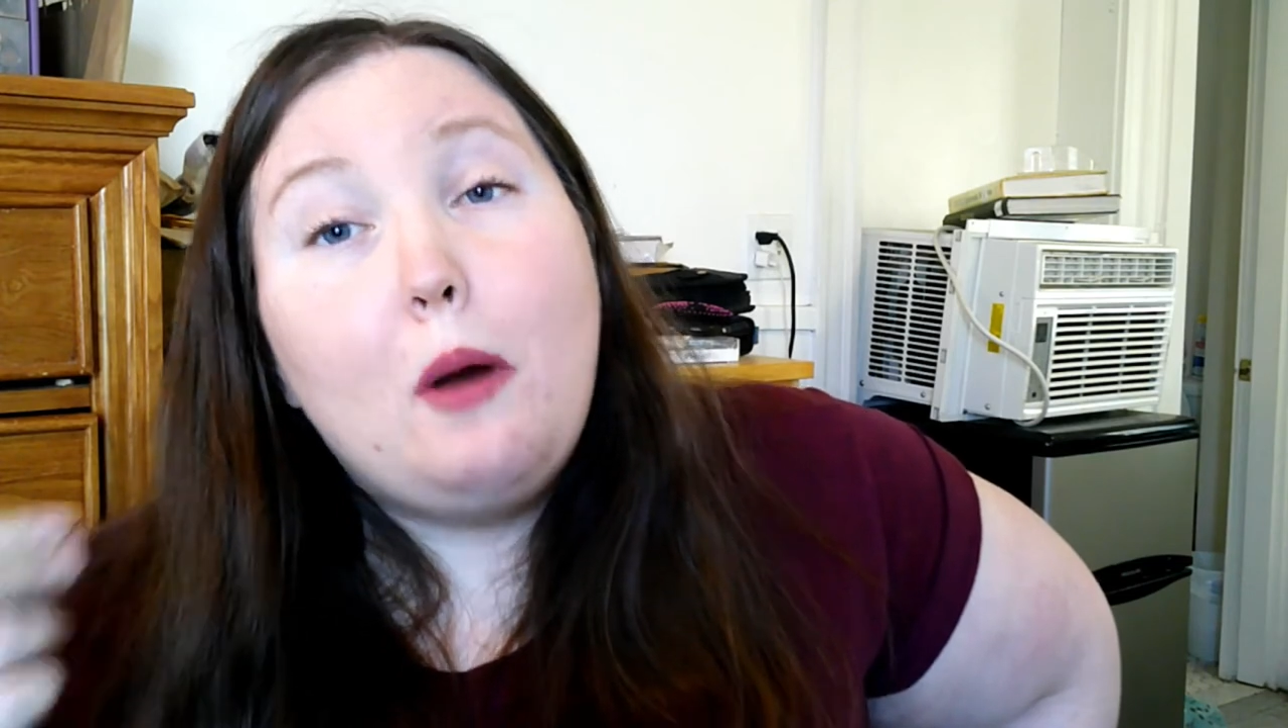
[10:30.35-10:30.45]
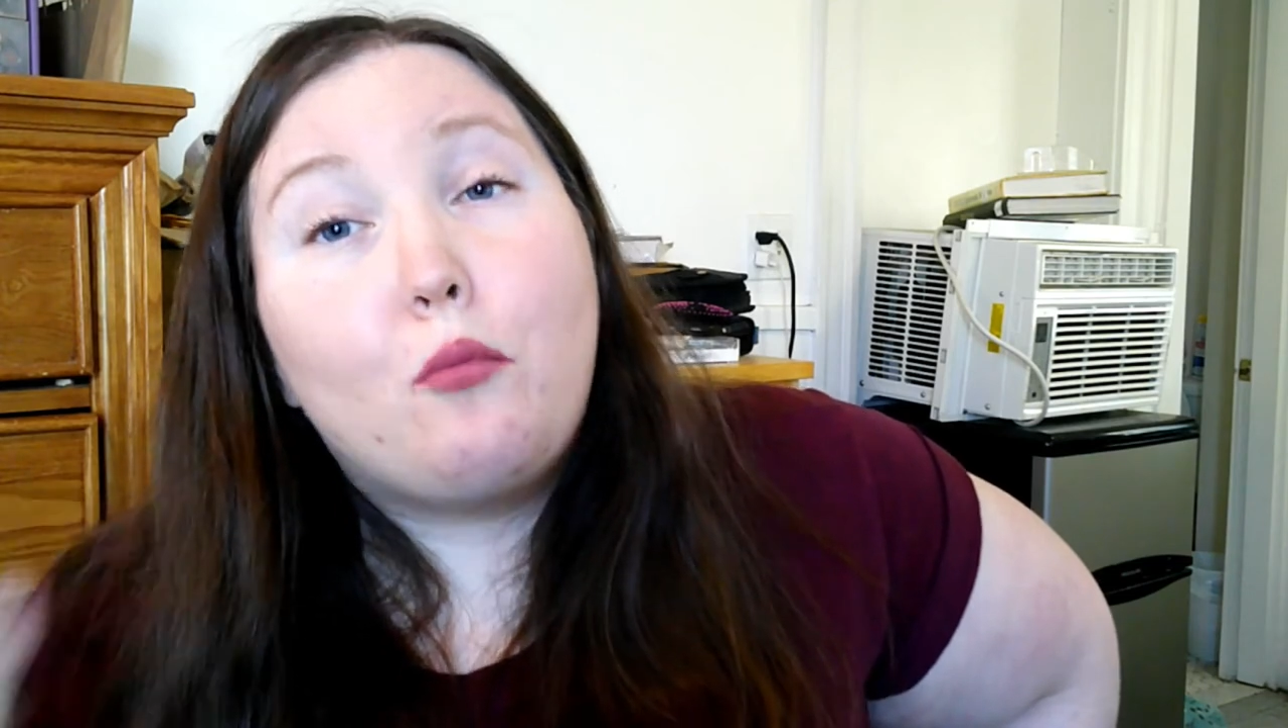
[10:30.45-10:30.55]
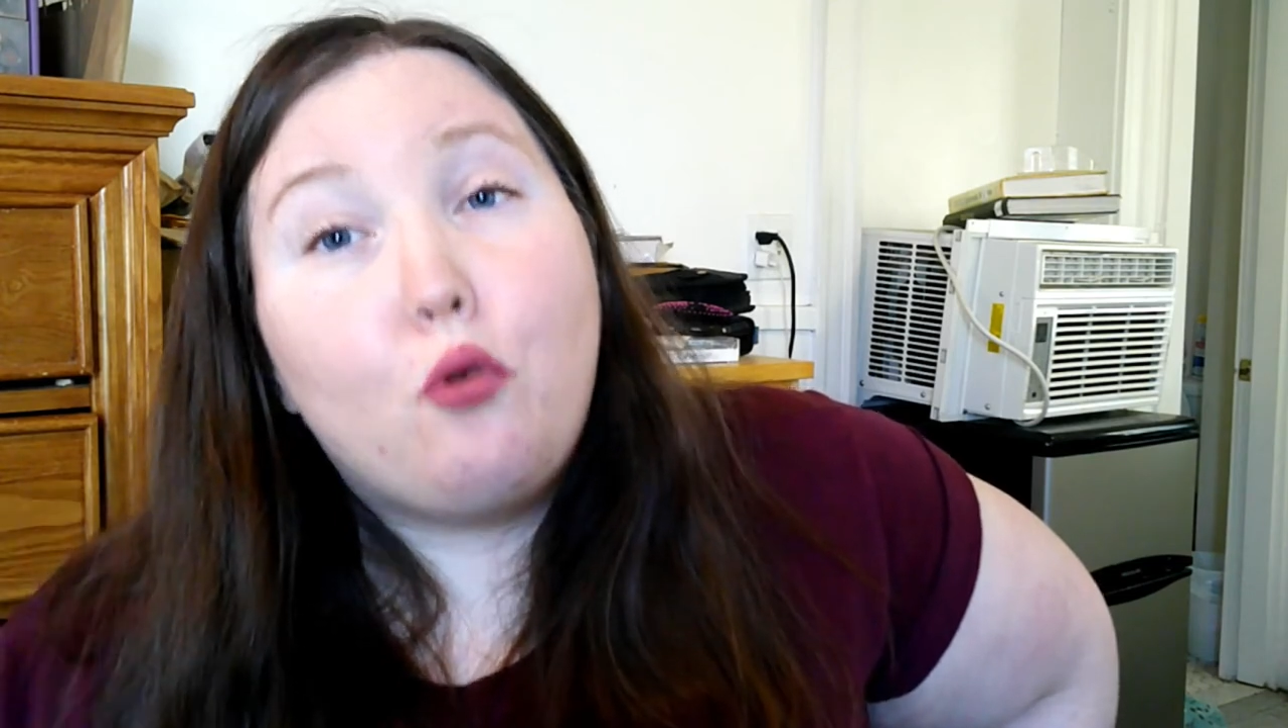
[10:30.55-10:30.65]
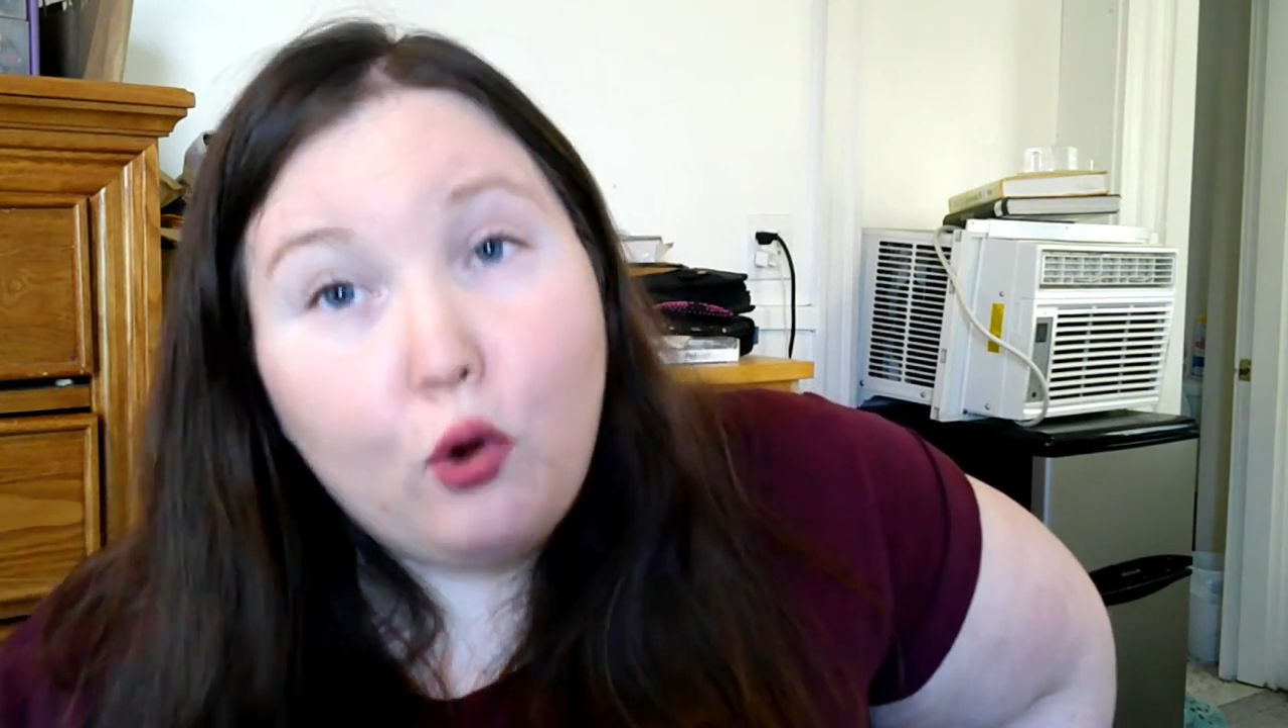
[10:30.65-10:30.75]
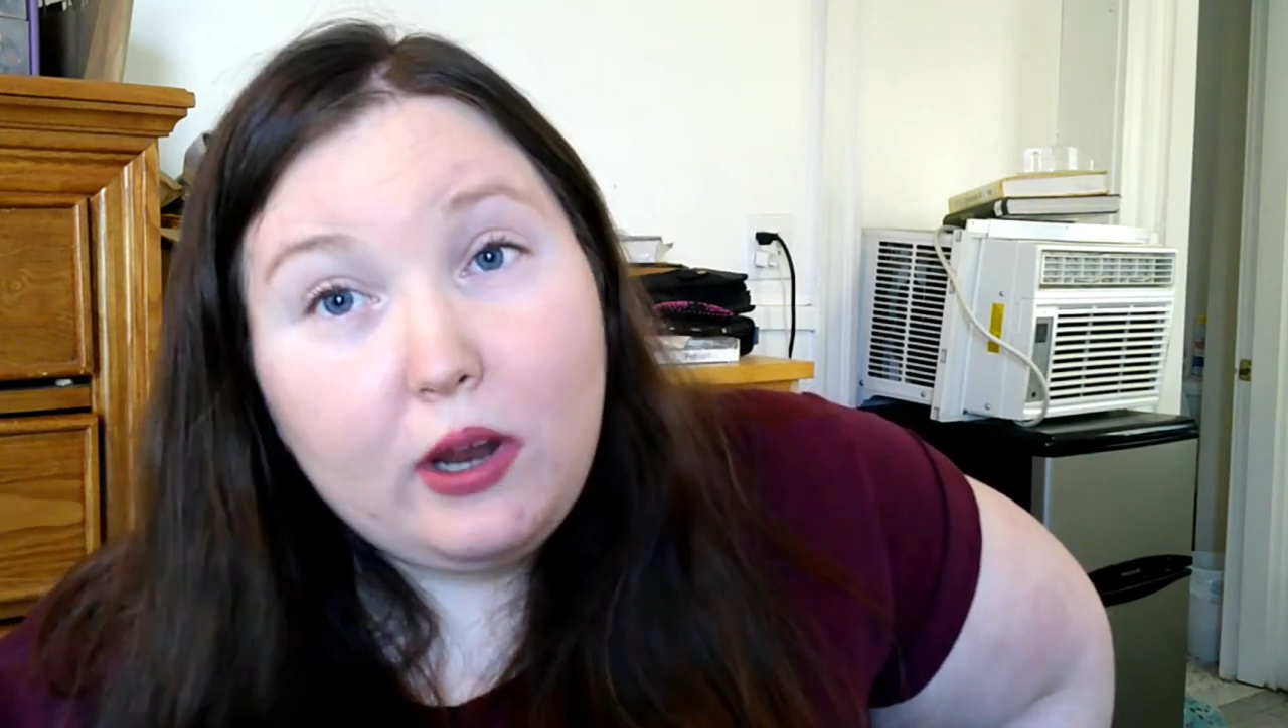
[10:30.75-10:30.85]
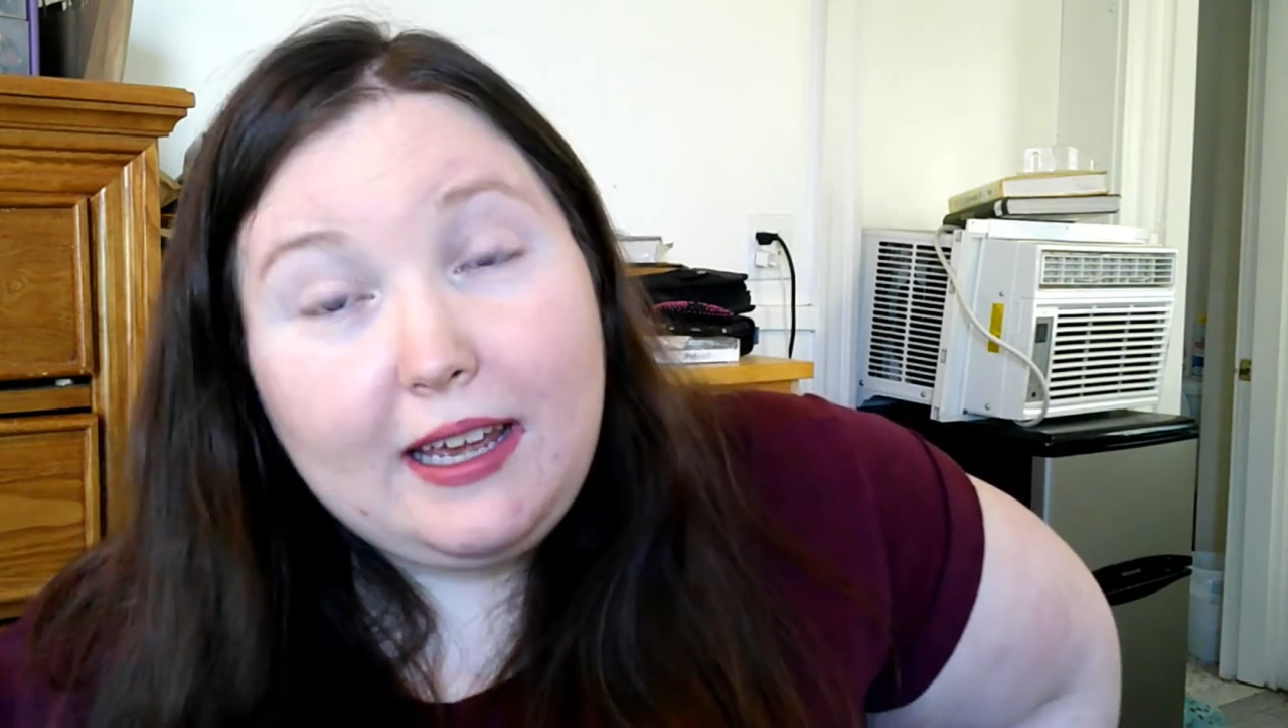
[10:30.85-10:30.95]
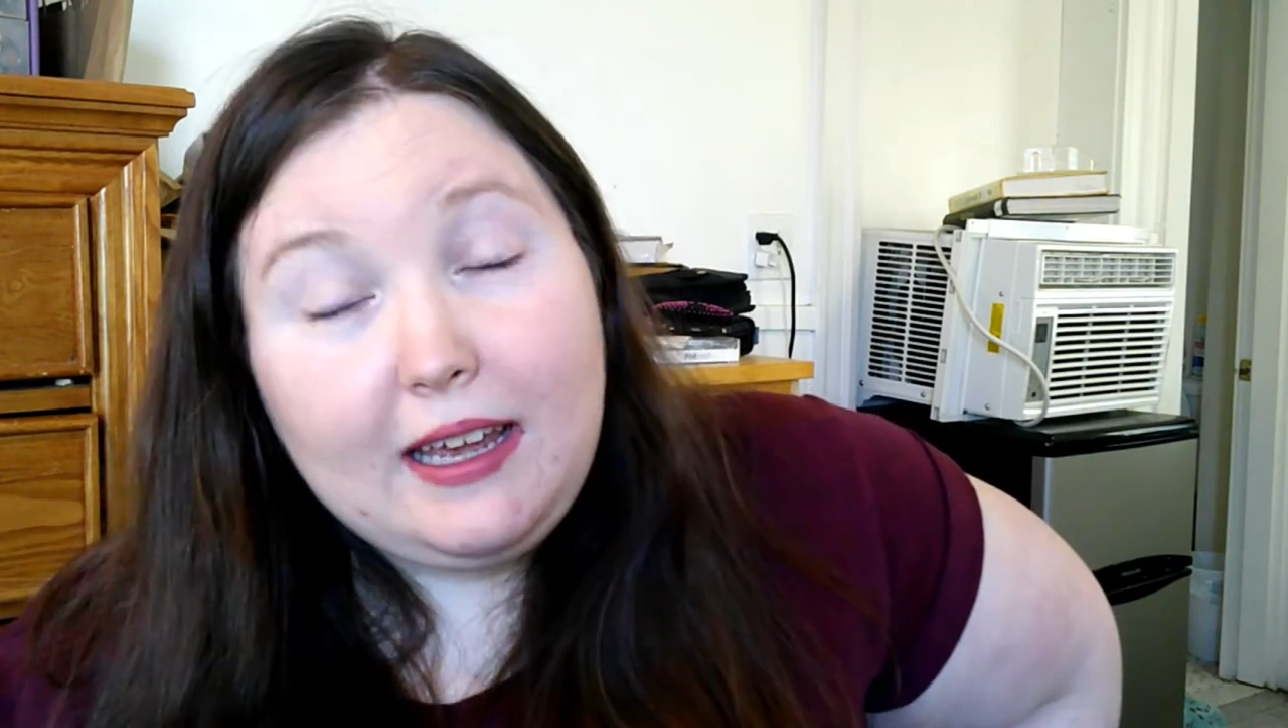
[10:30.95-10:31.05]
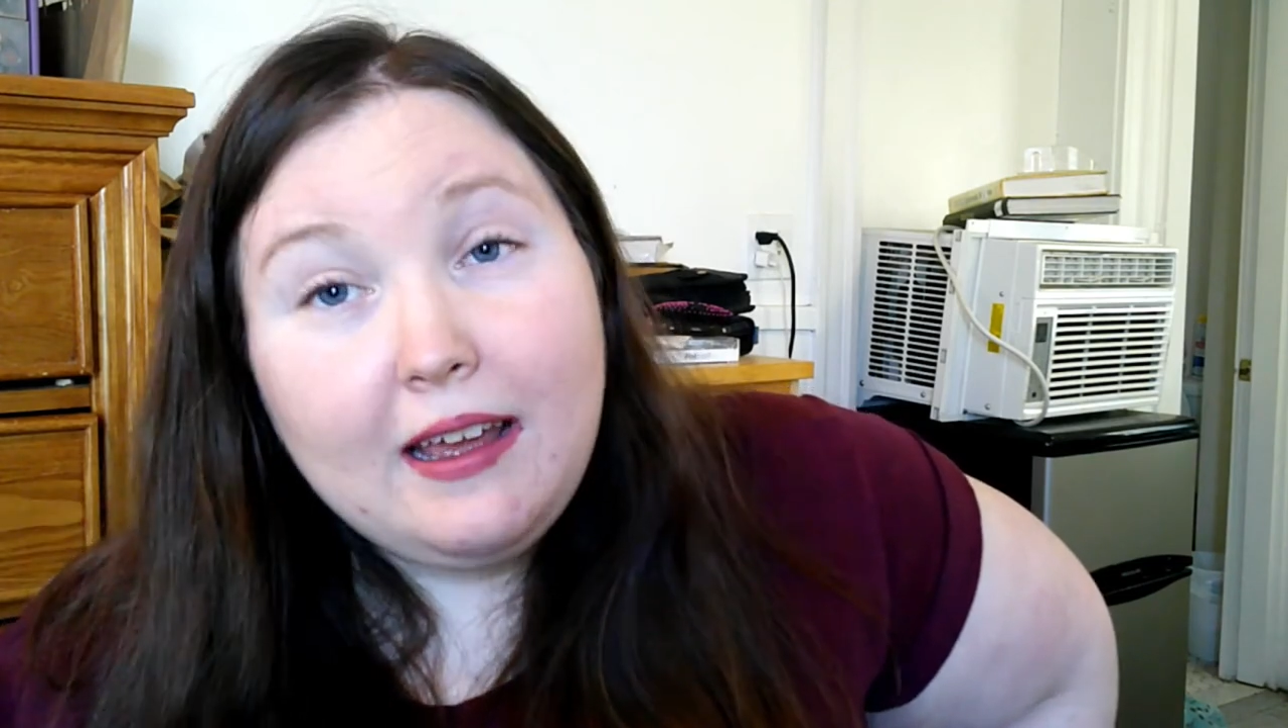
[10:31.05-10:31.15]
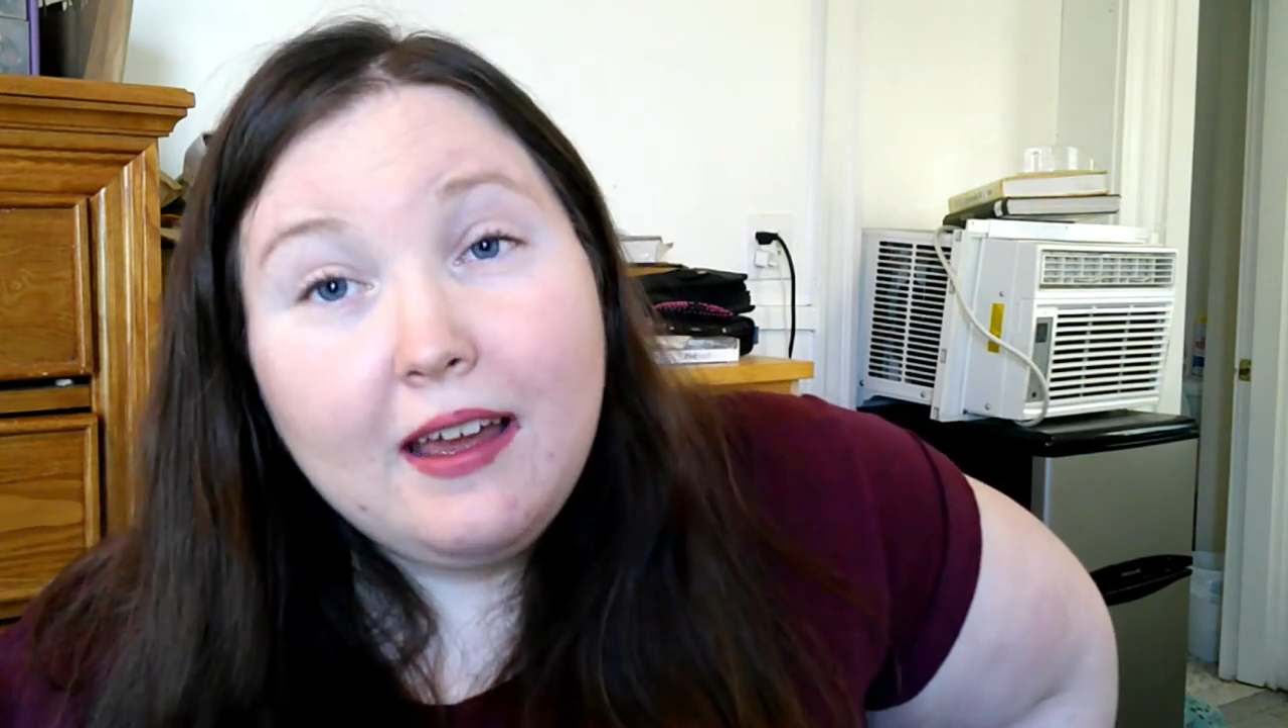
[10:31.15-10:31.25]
pretty.